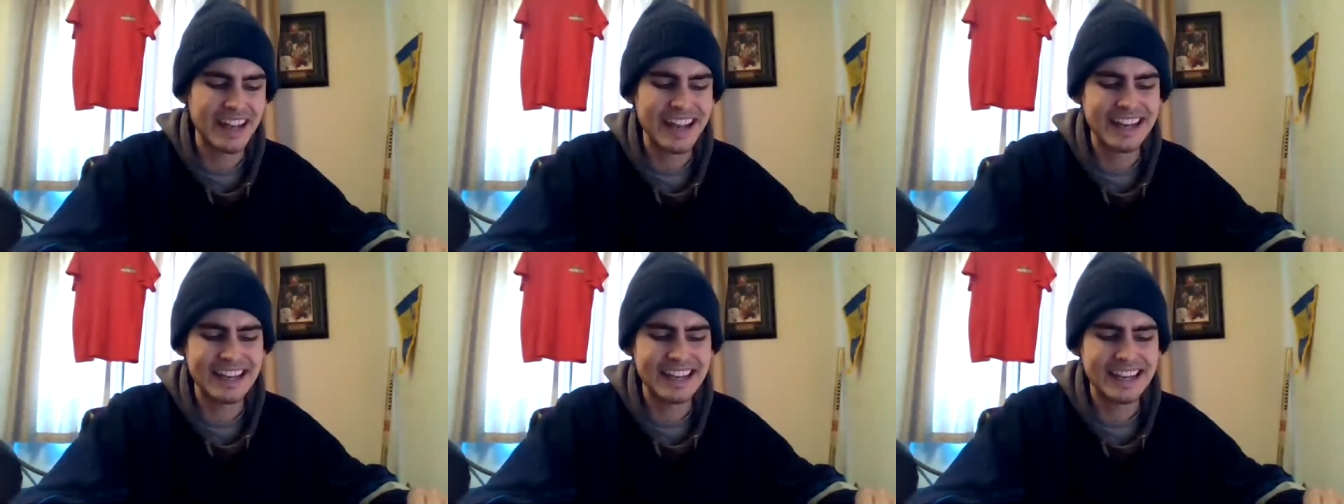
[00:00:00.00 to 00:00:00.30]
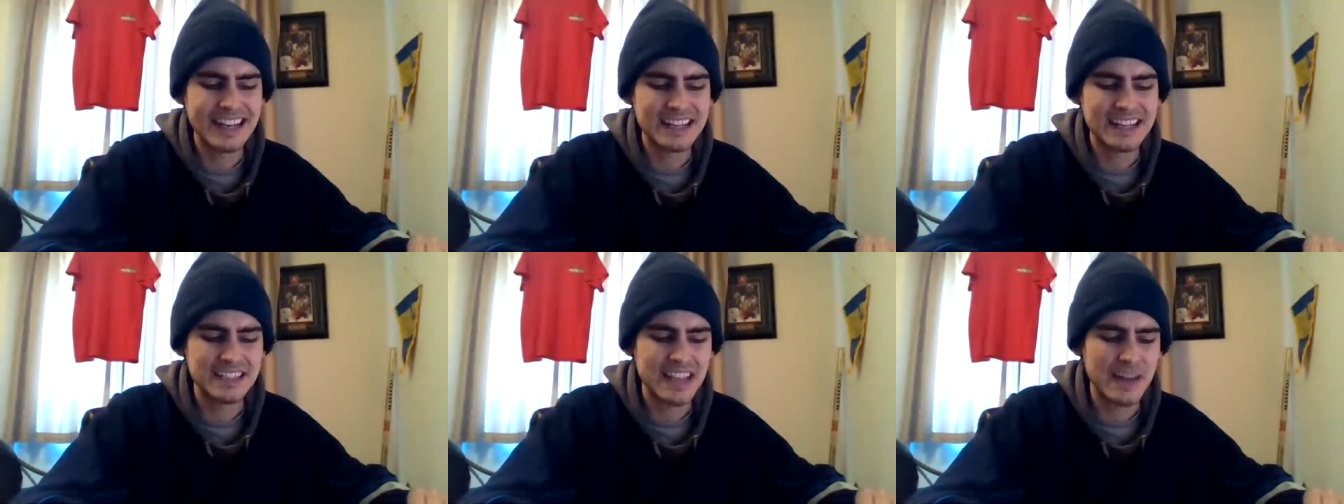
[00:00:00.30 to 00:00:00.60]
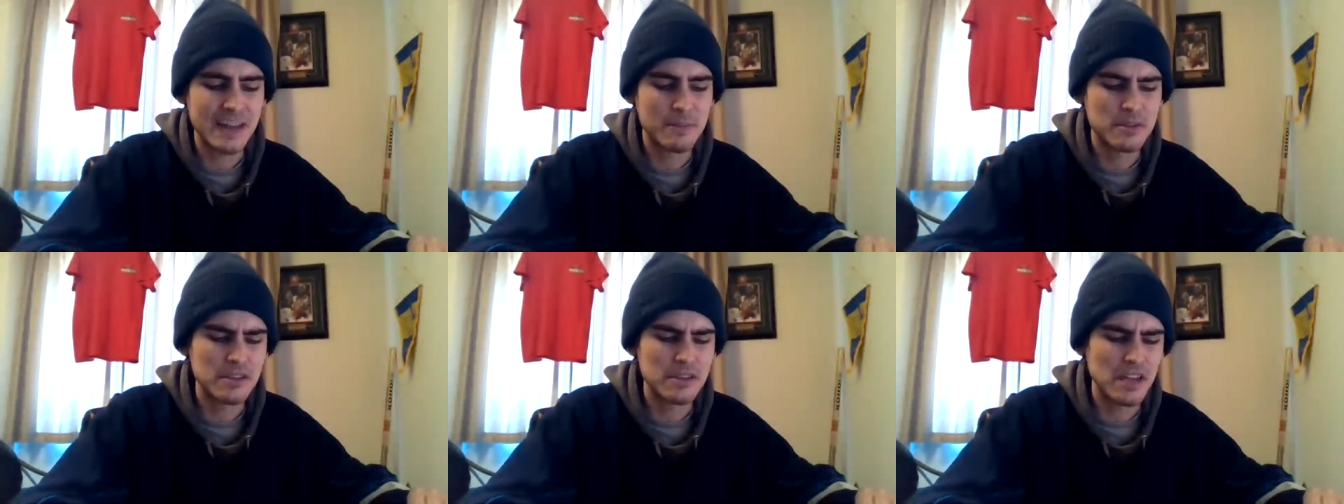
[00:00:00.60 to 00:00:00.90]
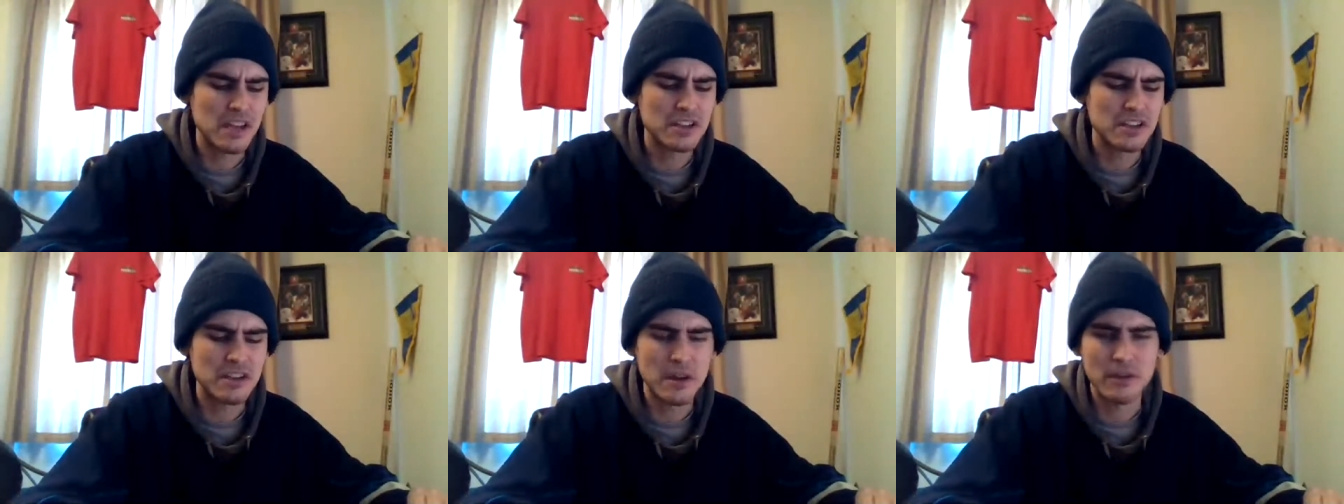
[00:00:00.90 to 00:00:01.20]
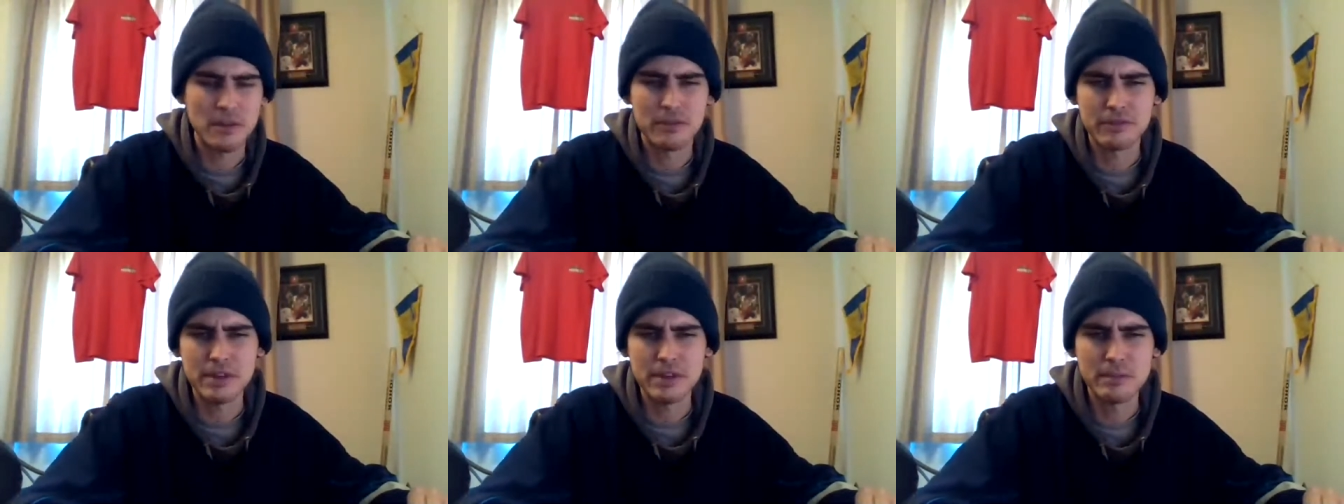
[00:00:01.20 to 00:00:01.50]
89 save percentage
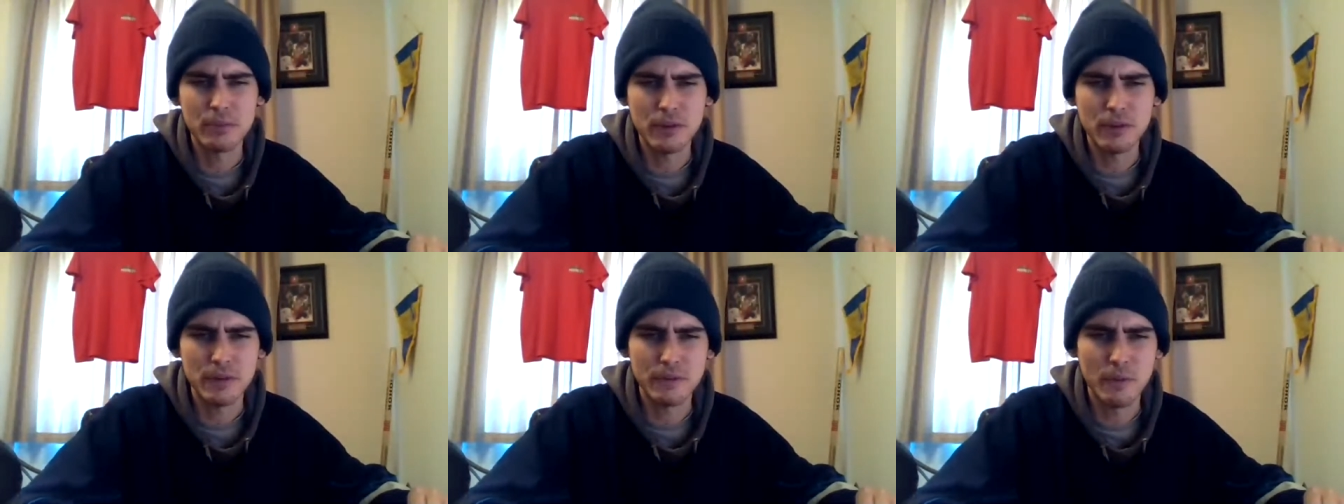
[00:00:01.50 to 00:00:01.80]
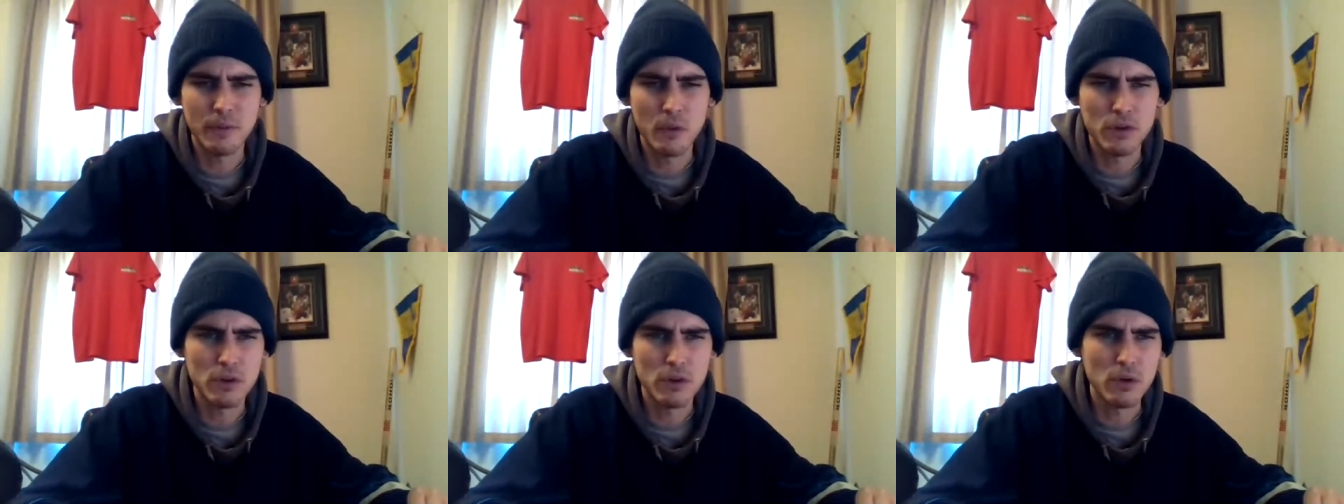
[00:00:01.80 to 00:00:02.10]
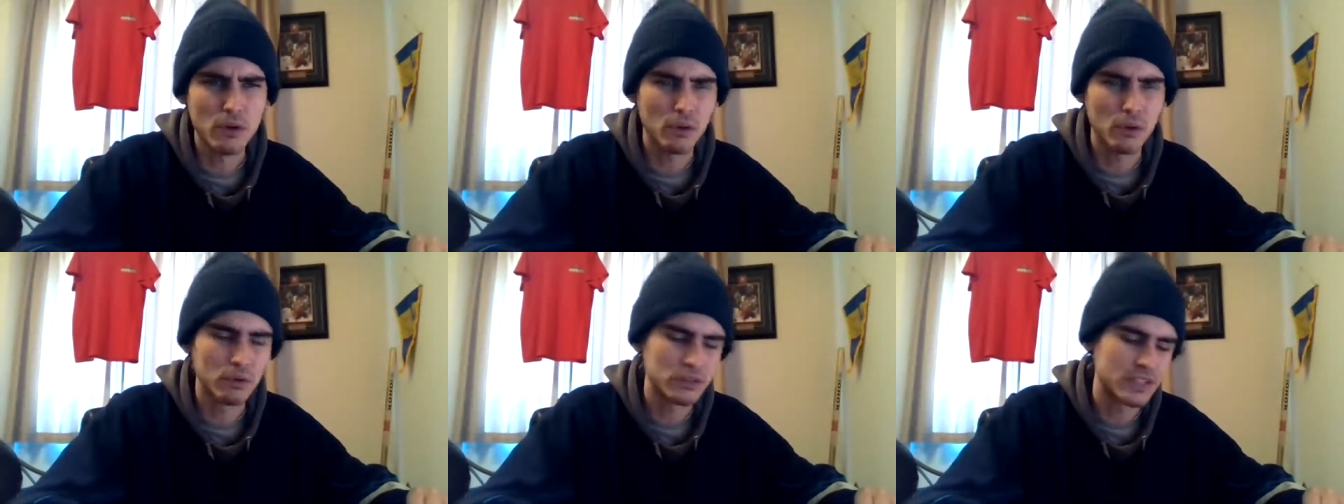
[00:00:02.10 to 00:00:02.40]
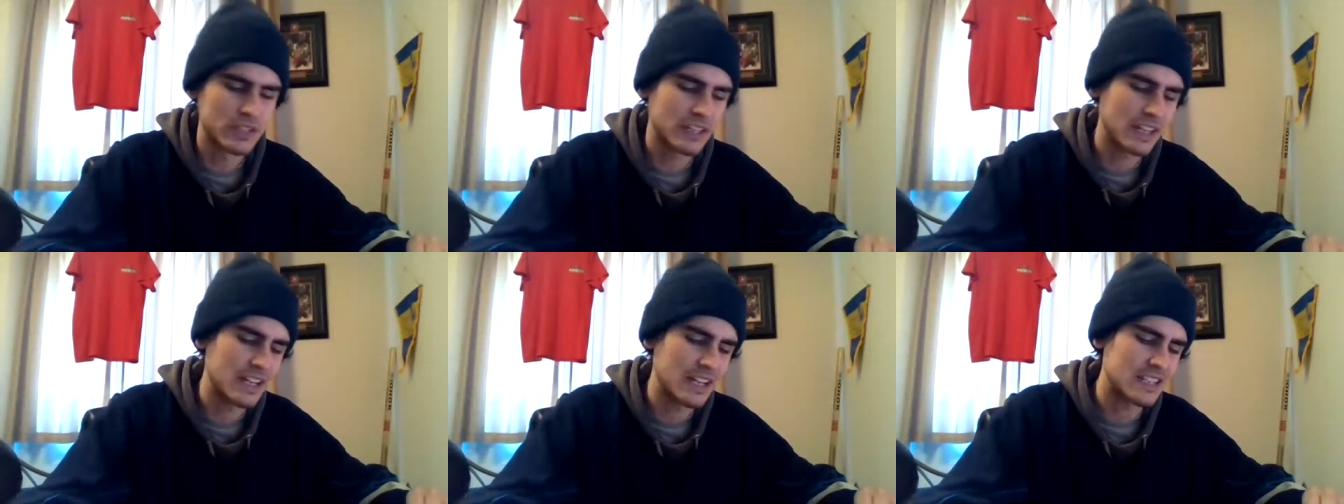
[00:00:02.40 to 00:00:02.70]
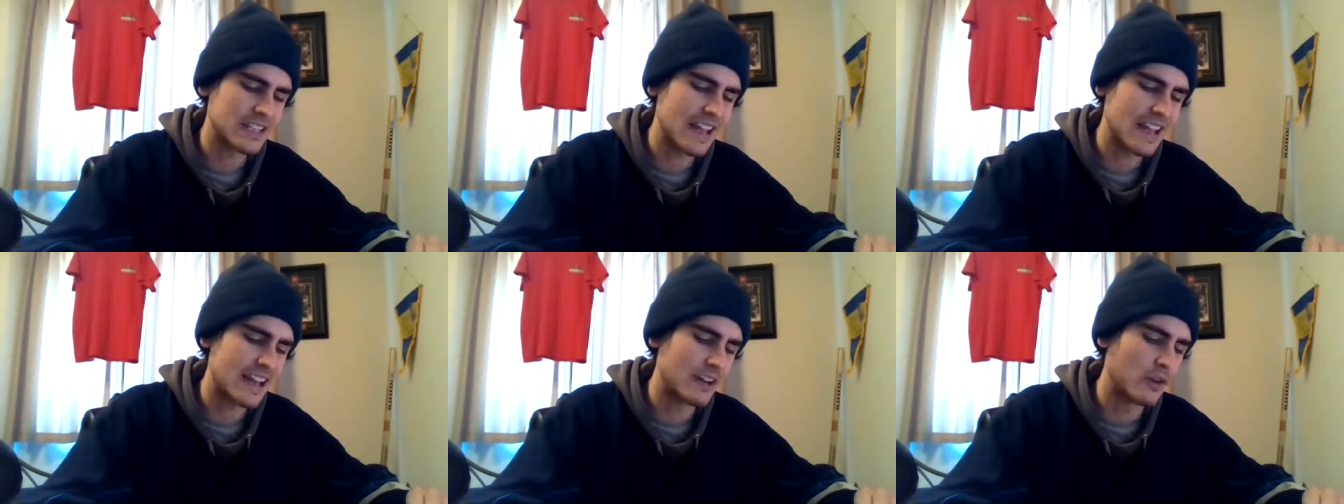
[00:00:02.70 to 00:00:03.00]
and a 3.40 goals
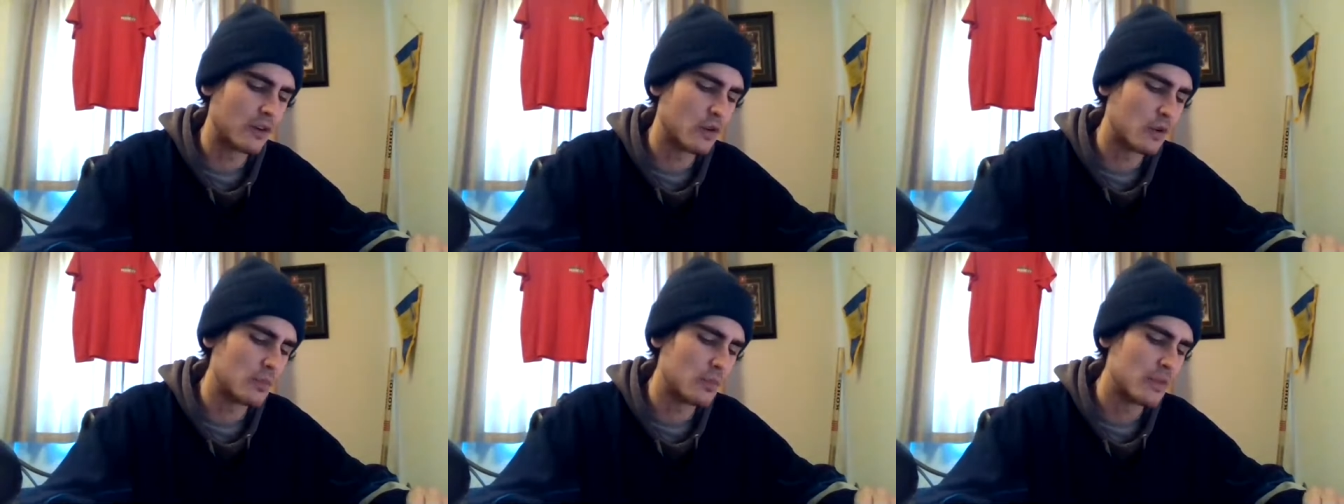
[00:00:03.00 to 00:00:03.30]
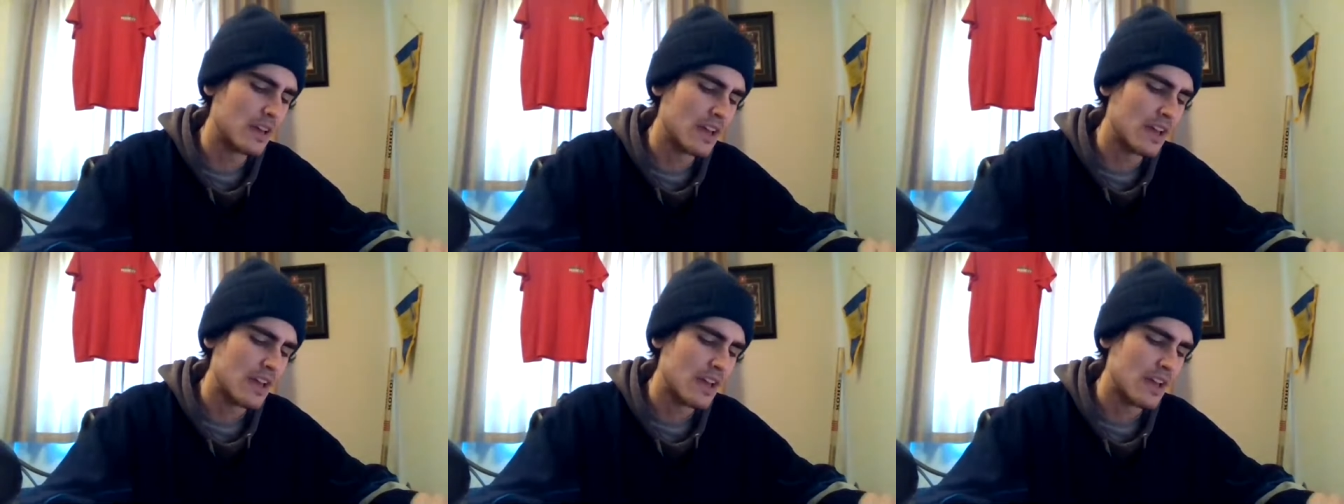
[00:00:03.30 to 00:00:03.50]
against at home.